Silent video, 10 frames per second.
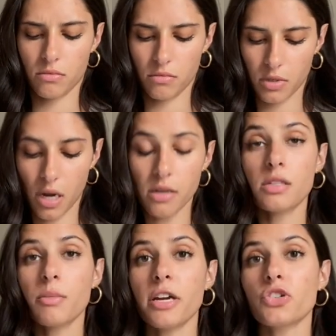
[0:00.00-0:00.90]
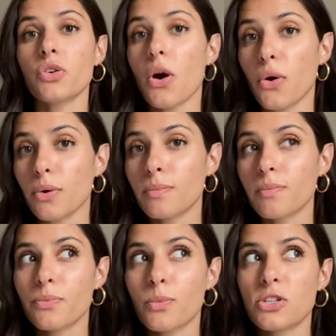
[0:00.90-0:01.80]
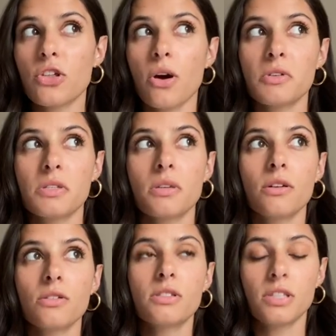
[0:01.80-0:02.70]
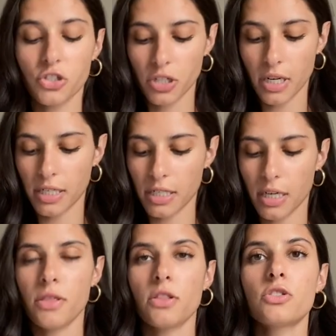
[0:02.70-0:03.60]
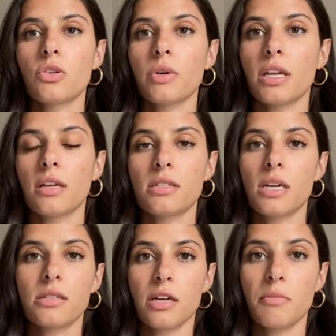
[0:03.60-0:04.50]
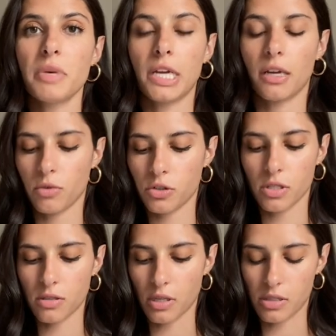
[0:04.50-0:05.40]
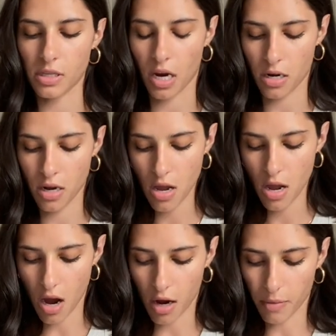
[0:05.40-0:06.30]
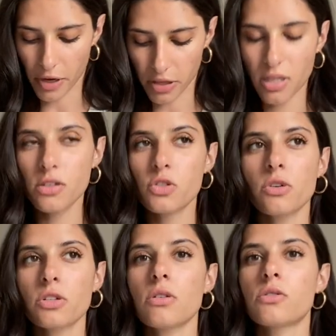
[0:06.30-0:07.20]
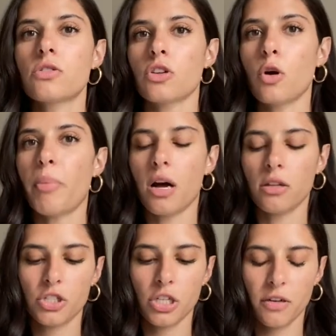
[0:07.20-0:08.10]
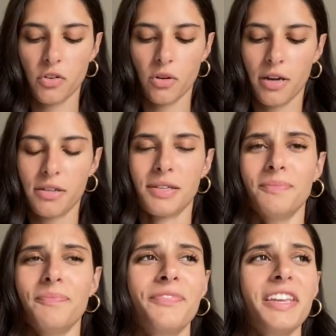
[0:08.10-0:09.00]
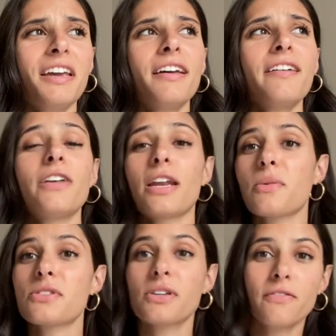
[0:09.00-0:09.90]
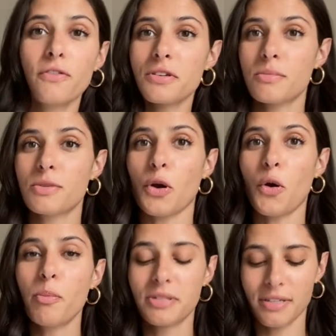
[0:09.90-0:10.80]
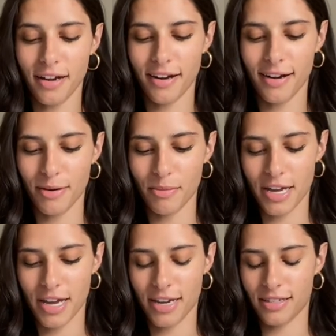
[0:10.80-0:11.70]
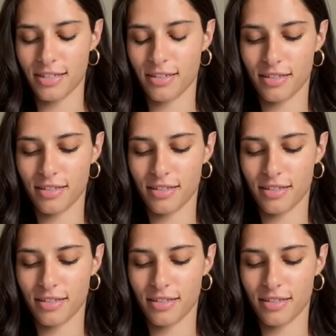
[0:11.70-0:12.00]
customize your own, which I thought was such a good idea, and they'll do it and it takes like a minute, which is insane. I think the store is called Soapology, if you guys, if anyone's looking for some soaps. And